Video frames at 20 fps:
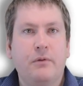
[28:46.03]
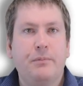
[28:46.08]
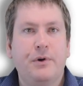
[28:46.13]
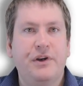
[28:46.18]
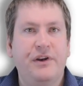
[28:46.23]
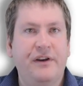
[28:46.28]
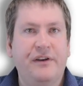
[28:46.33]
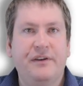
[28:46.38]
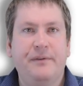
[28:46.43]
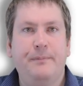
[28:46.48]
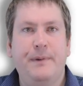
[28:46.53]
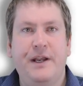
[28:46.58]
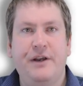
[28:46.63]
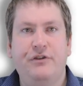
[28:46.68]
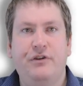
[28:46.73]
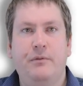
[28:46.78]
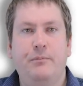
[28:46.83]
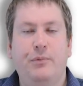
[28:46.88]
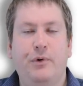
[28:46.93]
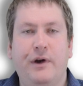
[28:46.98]

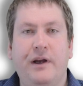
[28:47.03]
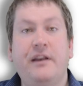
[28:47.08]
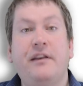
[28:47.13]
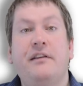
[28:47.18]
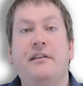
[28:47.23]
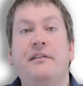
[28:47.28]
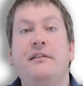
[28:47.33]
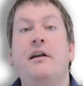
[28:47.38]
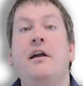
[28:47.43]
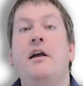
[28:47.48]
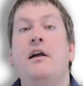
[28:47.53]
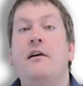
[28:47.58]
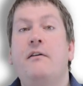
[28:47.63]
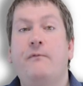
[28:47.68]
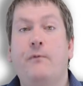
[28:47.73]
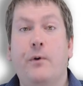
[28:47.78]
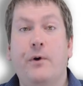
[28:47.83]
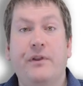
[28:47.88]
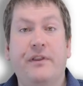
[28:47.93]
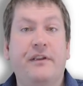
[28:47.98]
participation points
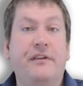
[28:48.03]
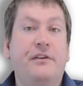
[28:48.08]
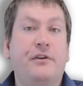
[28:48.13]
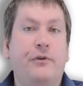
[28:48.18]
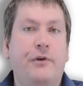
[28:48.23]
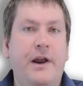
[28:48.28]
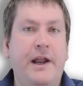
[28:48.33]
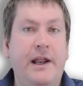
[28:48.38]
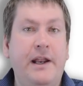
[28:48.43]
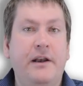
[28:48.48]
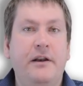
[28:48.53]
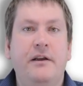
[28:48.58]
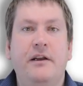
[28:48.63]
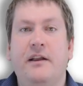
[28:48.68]
for this grade.